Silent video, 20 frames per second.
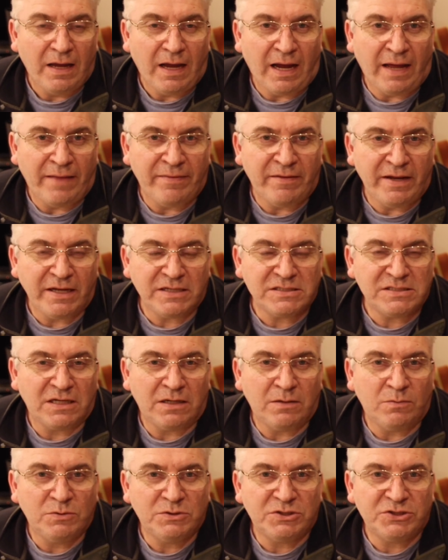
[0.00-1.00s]
And the next thing
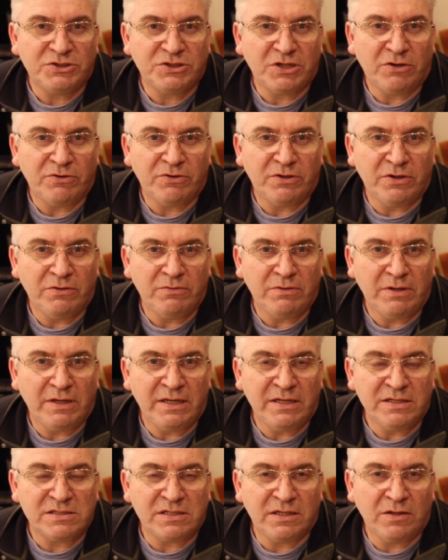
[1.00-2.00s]
I want to show you
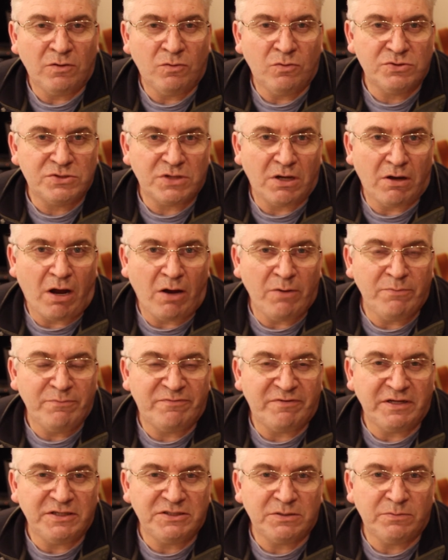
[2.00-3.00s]
is the auto home
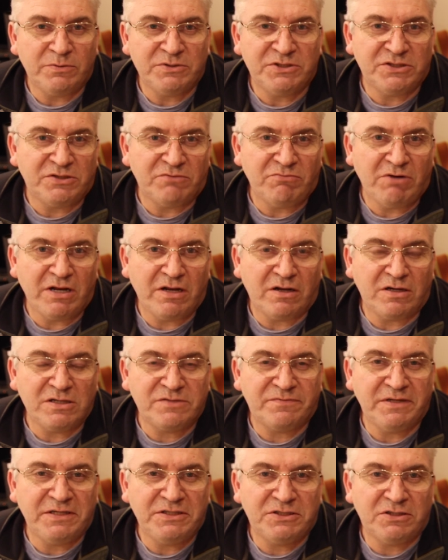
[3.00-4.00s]
feature, which is a really nice
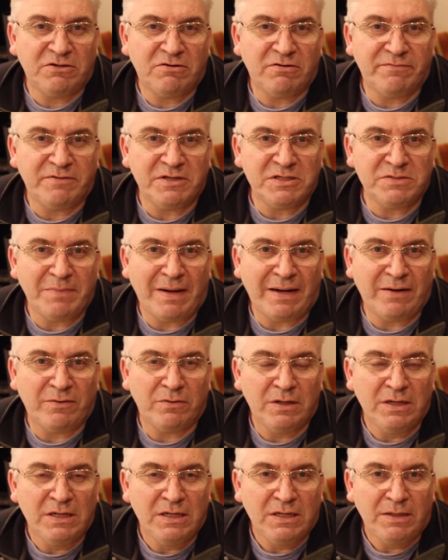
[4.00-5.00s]
feature of this mount.
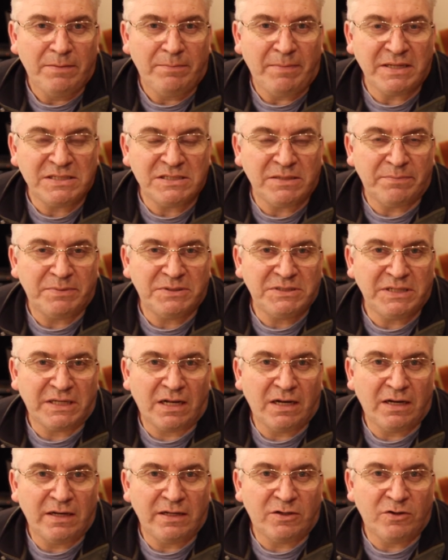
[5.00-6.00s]
Makes it
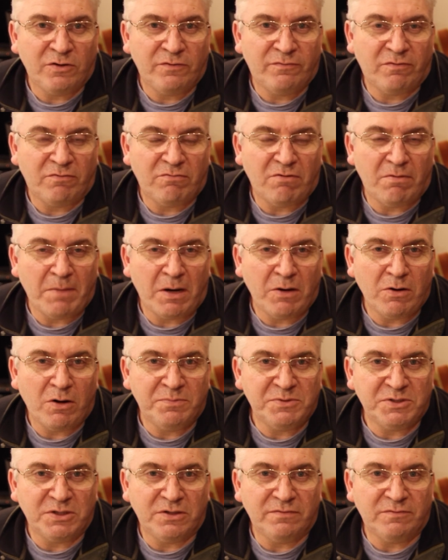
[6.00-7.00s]
particularly good for remote
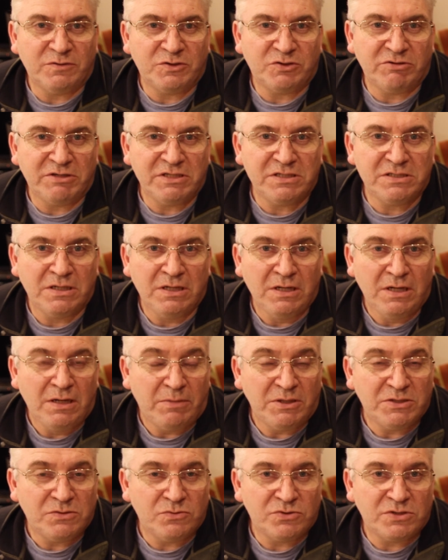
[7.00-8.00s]
observatories,
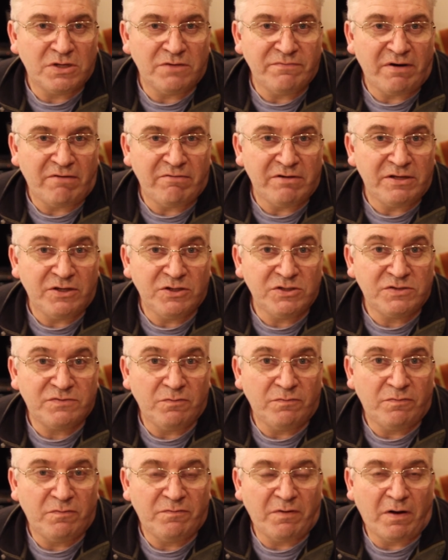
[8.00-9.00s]
but it's also very
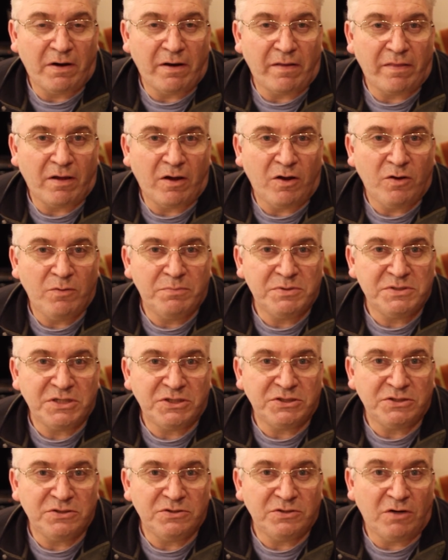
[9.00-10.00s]
useful for finding the home
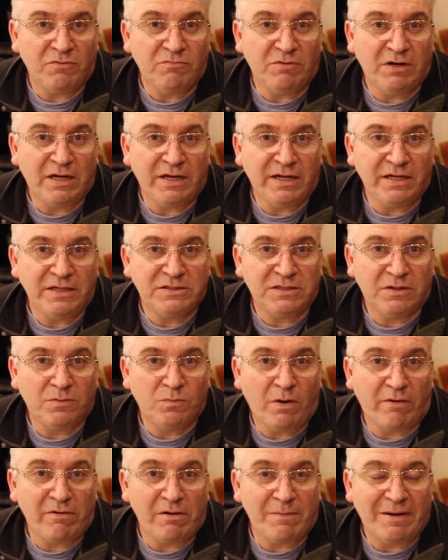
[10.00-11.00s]
position. You don't really need to
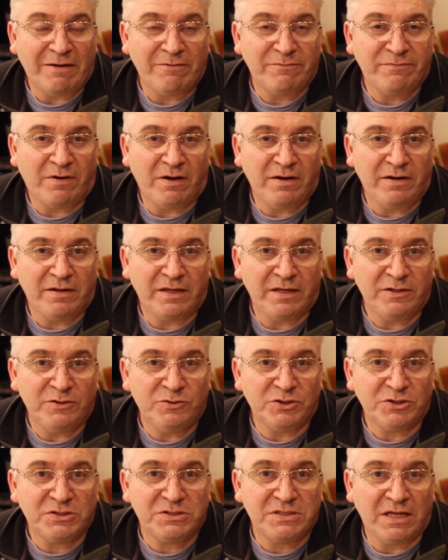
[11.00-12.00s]
worry about finding it, you
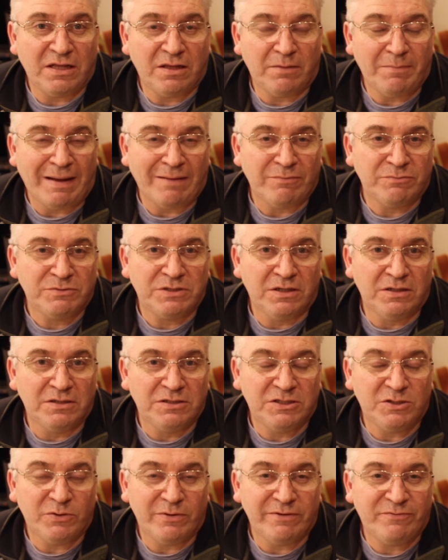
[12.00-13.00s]
just tell the mount
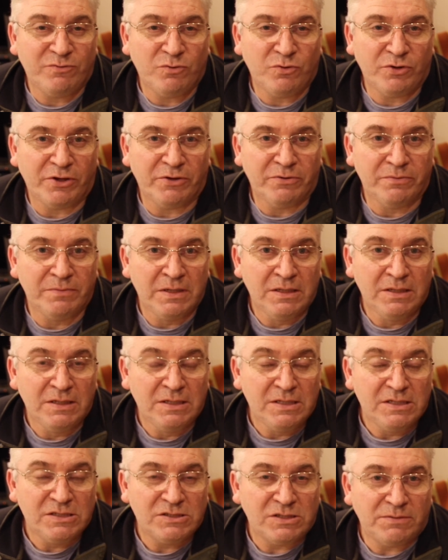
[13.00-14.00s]
to do it for you.
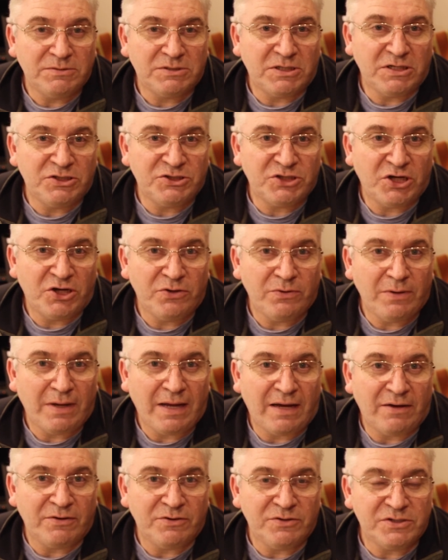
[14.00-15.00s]
So I'm just going to show you
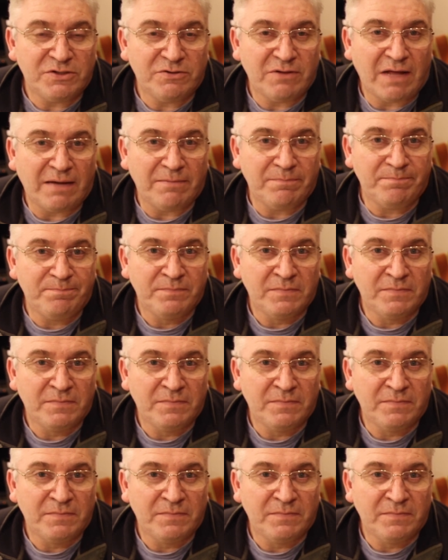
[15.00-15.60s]
how you do that.